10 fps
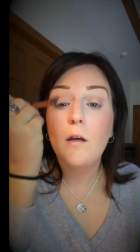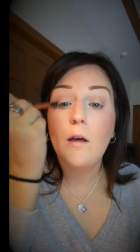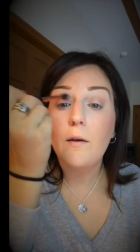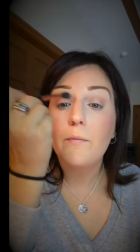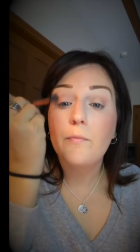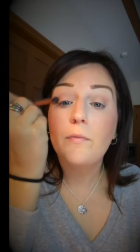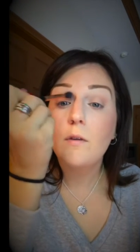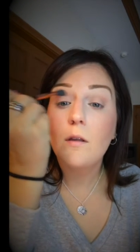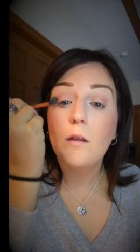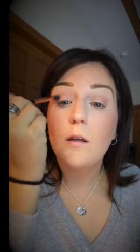Okay.
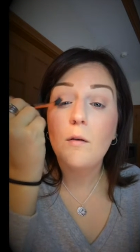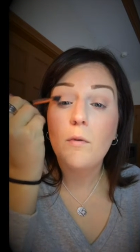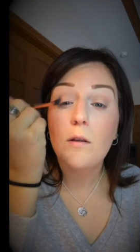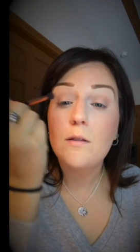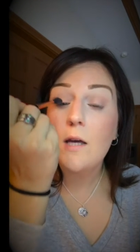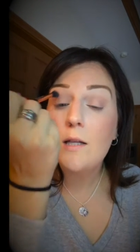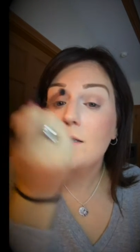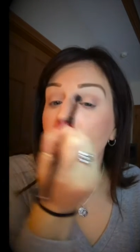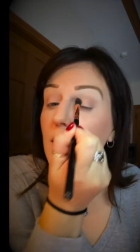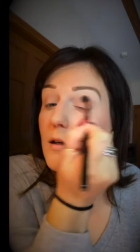And then once
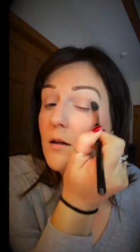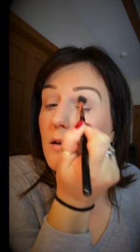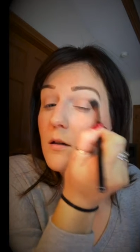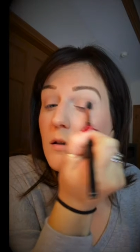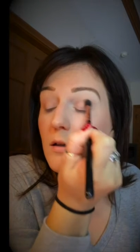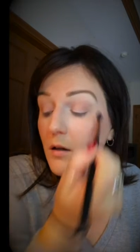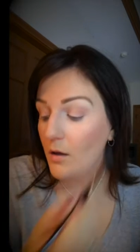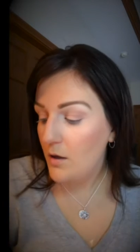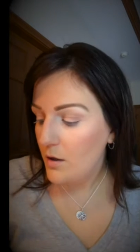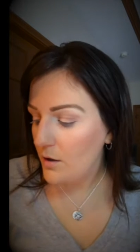that's done,
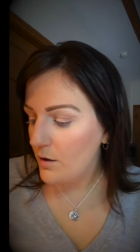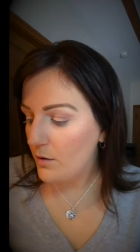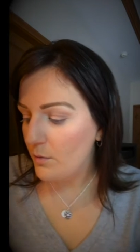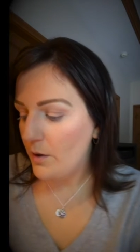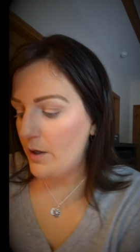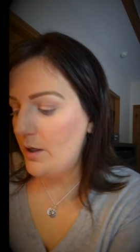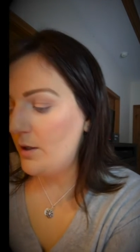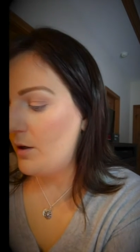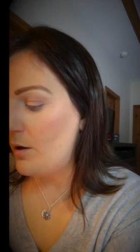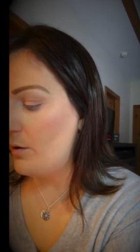you're ready
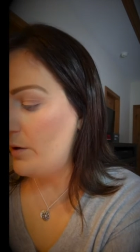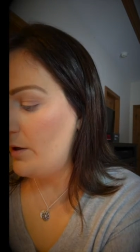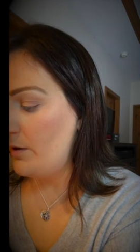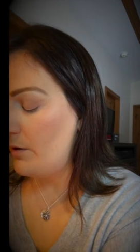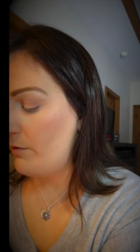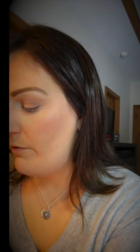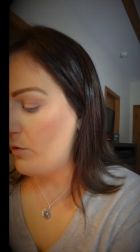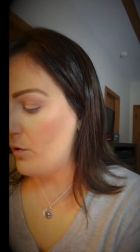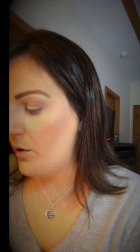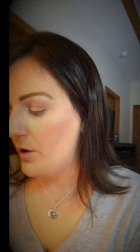to go in
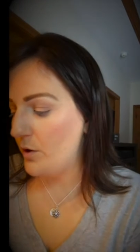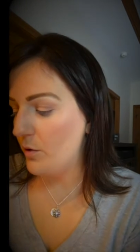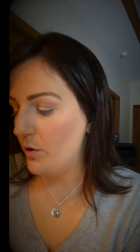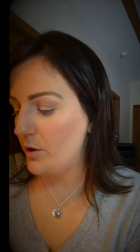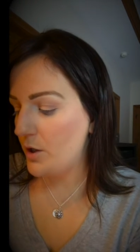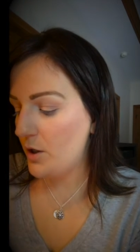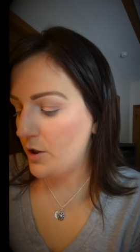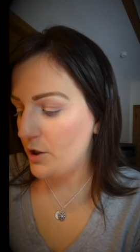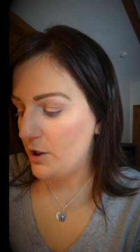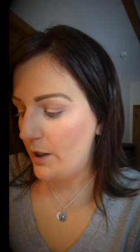for your
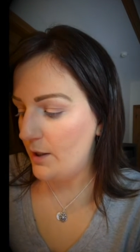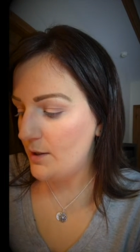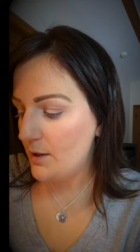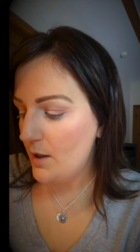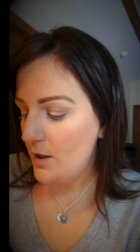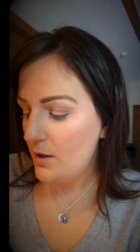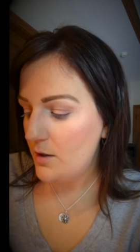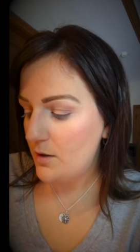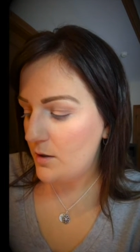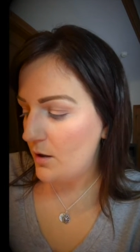darker shades.
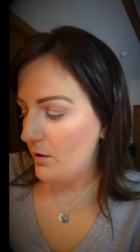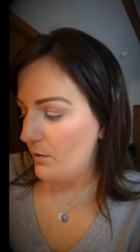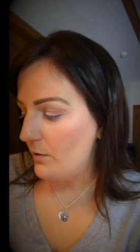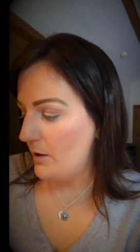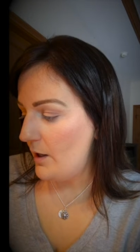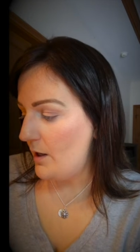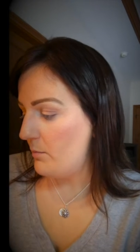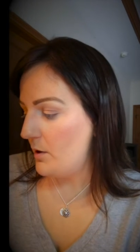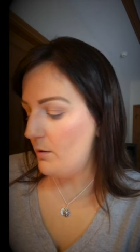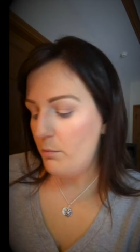So again,
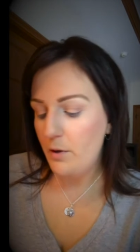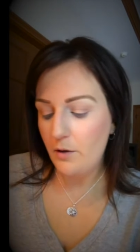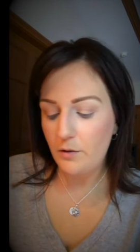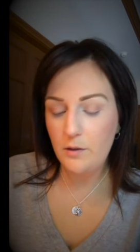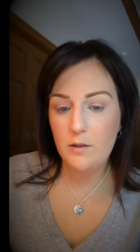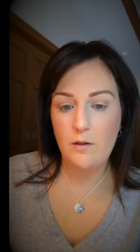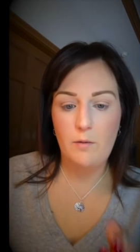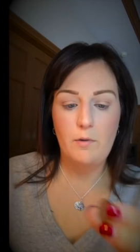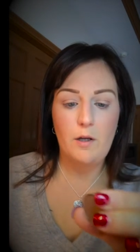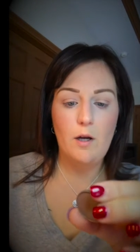I'm going to build. So
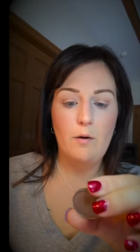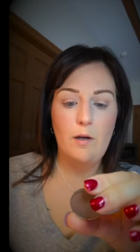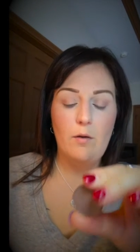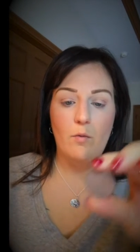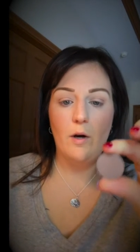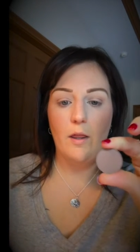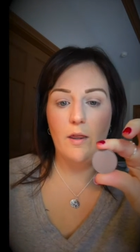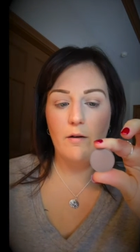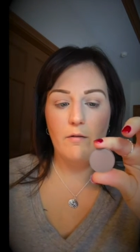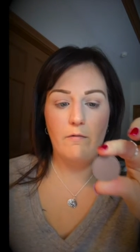I'm going to go in with
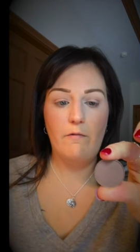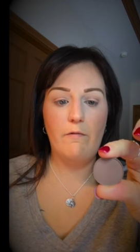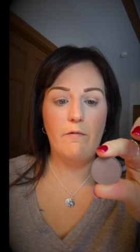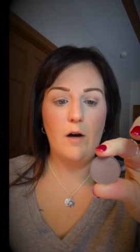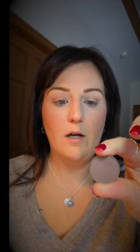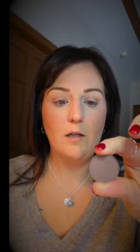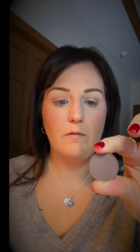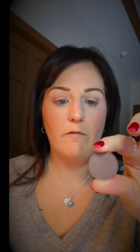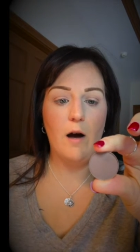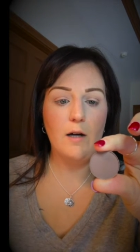
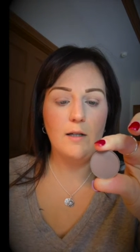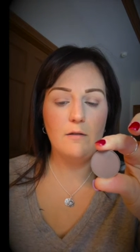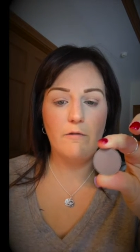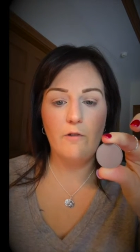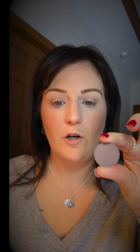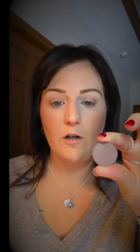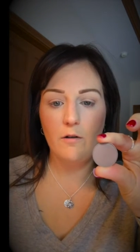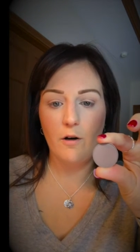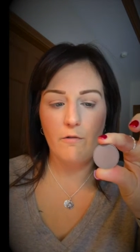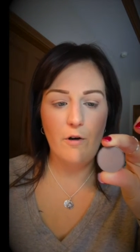fox
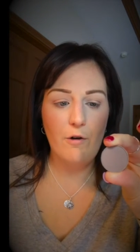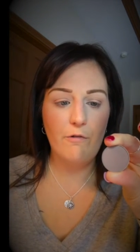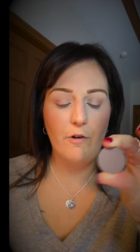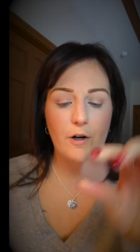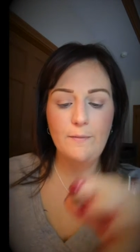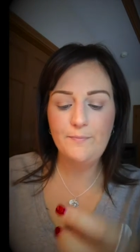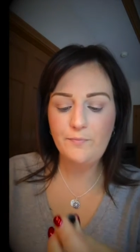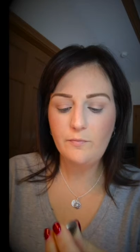fur or faux fur.